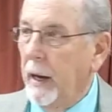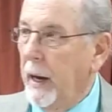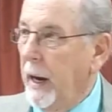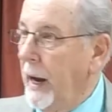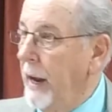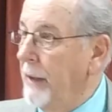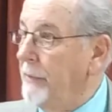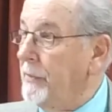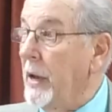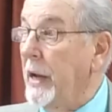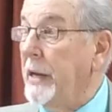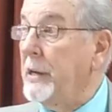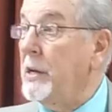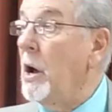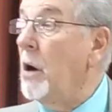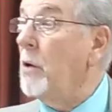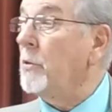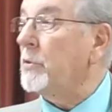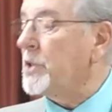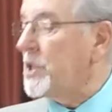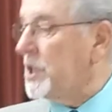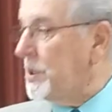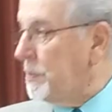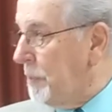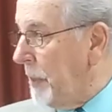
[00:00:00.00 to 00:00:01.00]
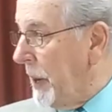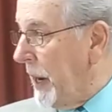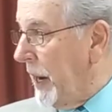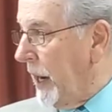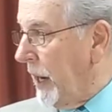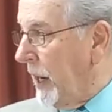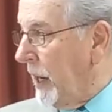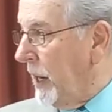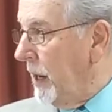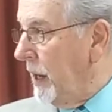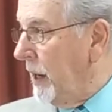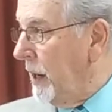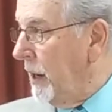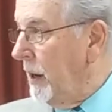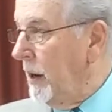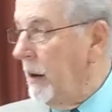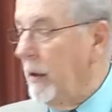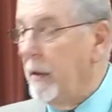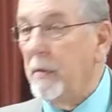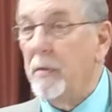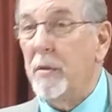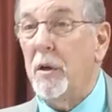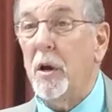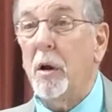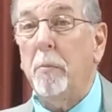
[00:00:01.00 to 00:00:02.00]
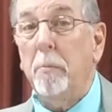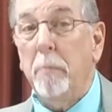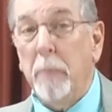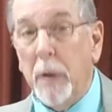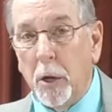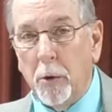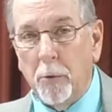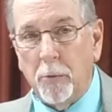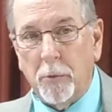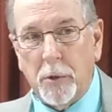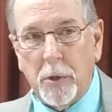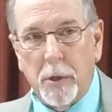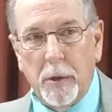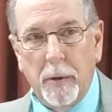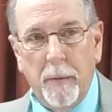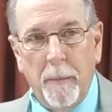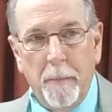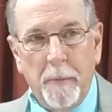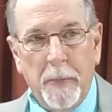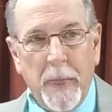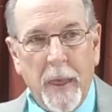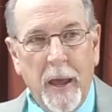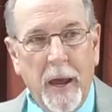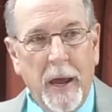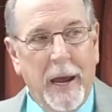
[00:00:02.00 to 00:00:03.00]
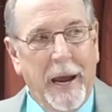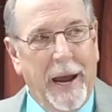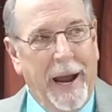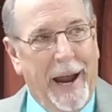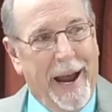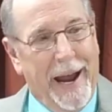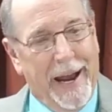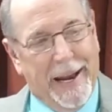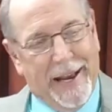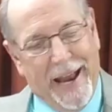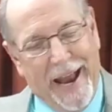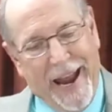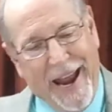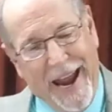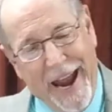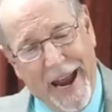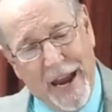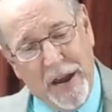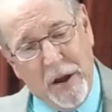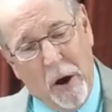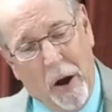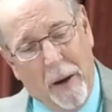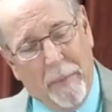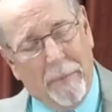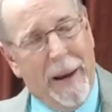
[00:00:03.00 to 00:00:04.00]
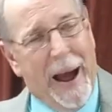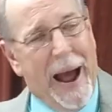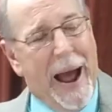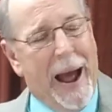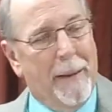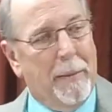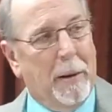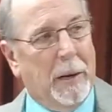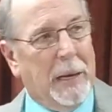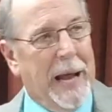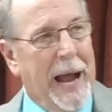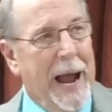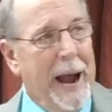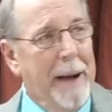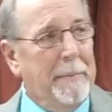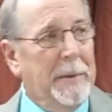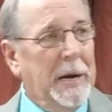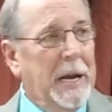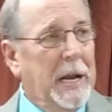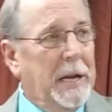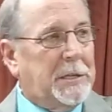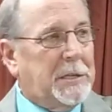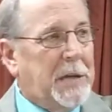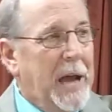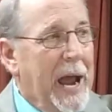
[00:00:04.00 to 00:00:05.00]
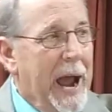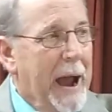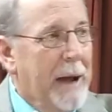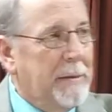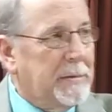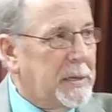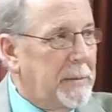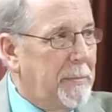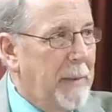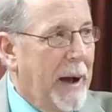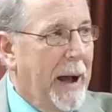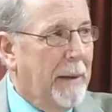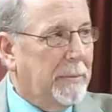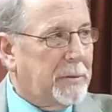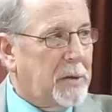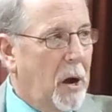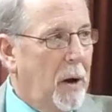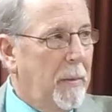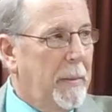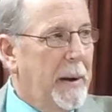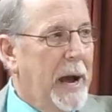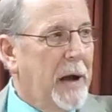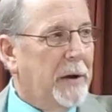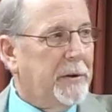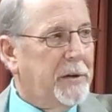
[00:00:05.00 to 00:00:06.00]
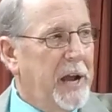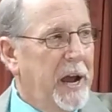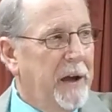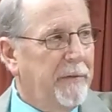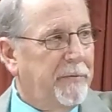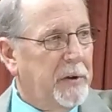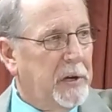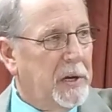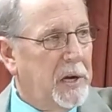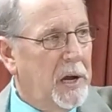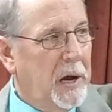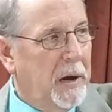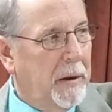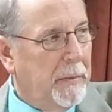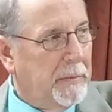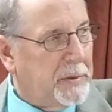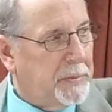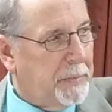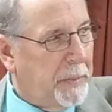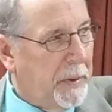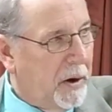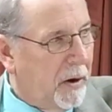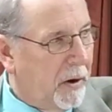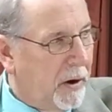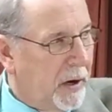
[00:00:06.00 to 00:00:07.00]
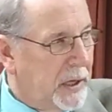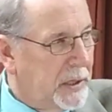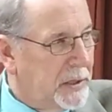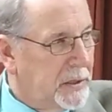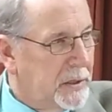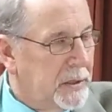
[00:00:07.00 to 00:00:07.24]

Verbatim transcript: and they don't speak, they're mute. And in your Bible, how many times the Bible talk about deaf and dumb spirits?